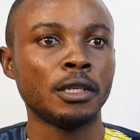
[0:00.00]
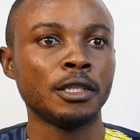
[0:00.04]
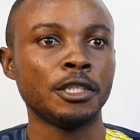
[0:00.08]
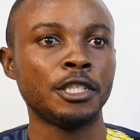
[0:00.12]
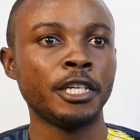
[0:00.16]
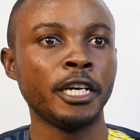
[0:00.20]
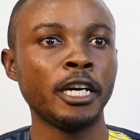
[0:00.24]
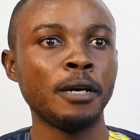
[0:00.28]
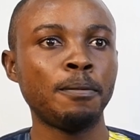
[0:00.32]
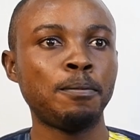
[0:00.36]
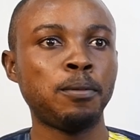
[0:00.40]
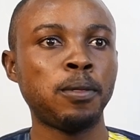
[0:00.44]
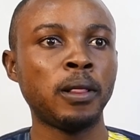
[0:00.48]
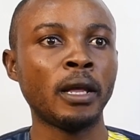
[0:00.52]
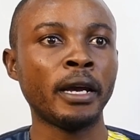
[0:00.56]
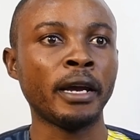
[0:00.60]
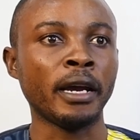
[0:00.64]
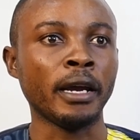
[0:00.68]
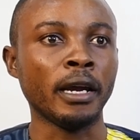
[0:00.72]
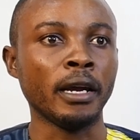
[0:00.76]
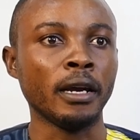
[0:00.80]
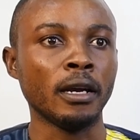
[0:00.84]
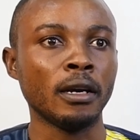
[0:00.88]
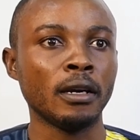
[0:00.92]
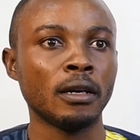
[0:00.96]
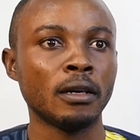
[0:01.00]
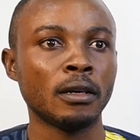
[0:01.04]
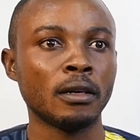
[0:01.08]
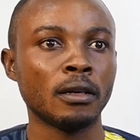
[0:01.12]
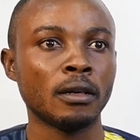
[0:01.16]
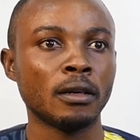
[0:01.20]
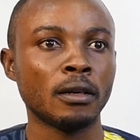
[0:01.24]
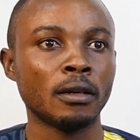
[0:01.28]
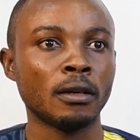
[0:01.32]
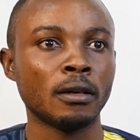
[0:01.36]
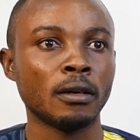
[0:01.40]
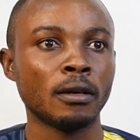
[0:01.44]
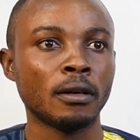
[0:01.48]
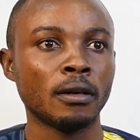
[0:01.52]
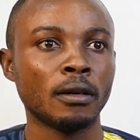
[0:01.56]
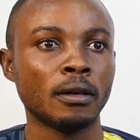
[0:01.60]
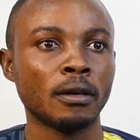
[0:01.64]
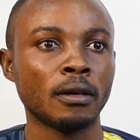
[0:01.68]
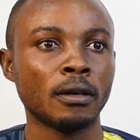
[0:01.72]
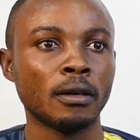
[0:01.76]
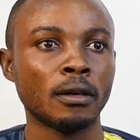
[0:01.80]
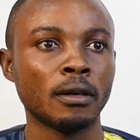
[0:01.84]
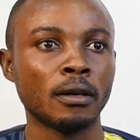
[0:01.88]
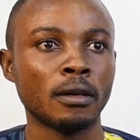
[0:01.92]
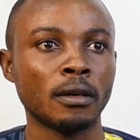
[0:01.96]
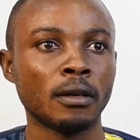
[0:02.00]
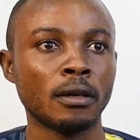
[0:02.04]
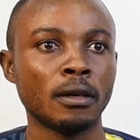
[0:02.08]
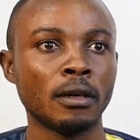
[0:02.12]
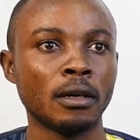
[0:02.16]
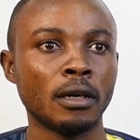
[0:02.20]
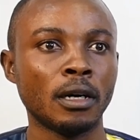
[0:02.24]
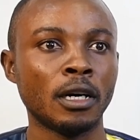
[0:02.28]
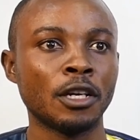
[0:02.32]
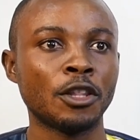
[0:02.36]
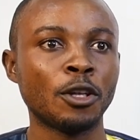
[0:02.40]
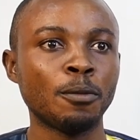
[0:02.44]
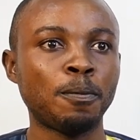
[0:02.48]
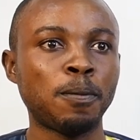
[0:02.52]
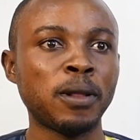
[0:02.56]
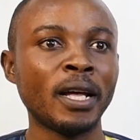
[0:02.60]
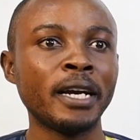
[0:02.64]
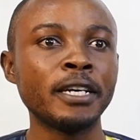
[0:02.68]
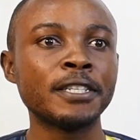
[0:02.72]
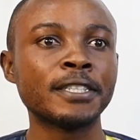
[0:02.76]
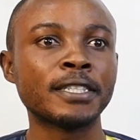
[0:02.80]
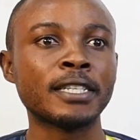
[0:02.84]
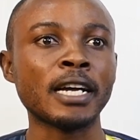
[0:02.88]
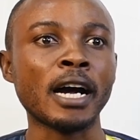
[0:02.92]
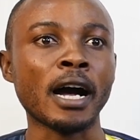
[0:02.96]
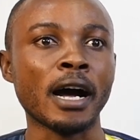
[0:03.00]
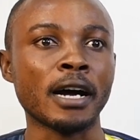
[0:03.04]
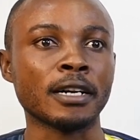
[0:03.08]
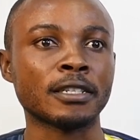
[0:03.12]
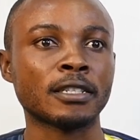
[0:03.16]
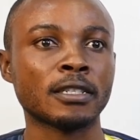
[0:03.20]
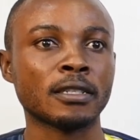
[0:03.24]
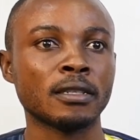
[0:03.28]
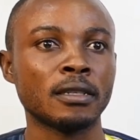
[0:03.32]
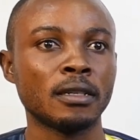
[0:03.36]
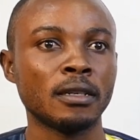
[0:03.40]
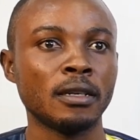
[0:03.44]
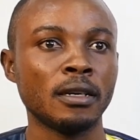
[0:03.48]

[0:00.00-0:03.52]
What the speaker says: They play at the play start